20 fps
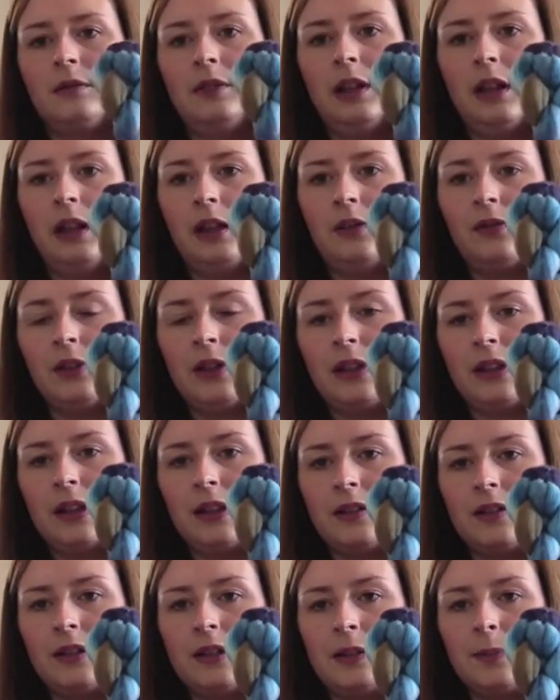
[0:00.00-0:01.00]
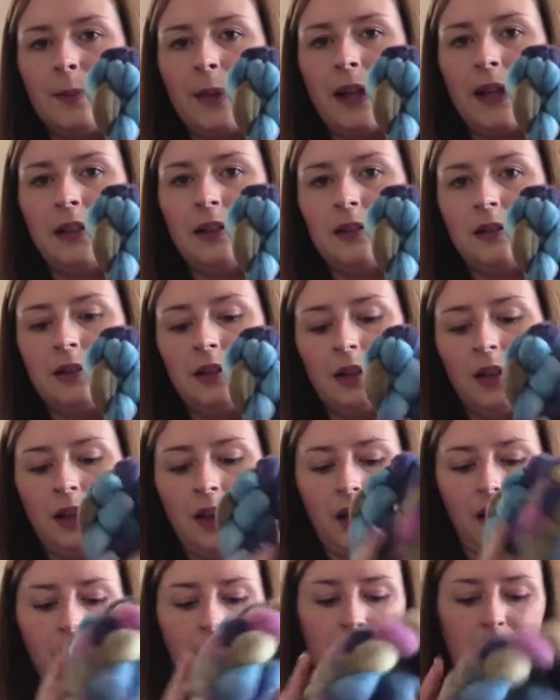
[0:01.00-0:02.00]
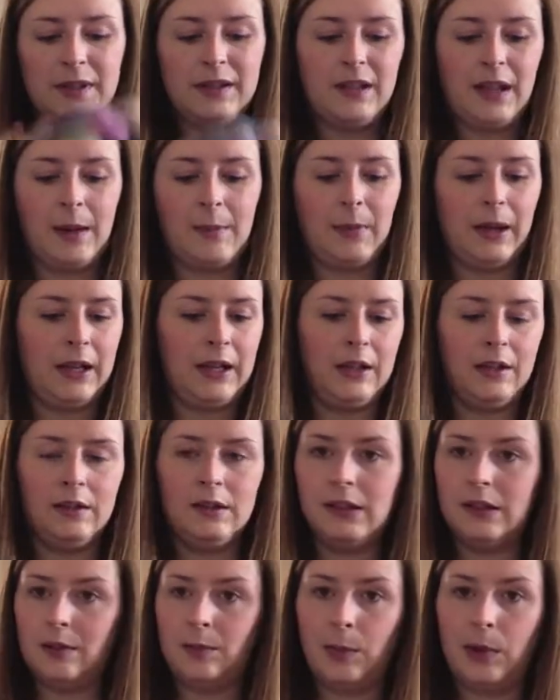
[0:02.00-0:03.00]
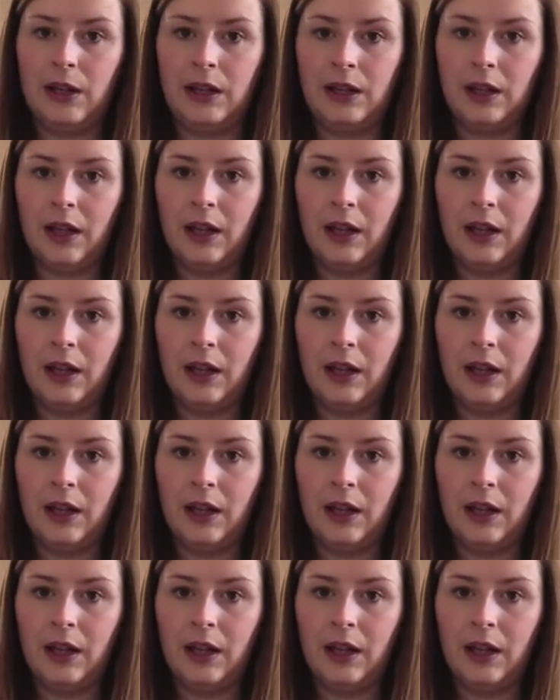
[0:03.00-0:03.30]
a lovely thing to spin. I must get back into spinning.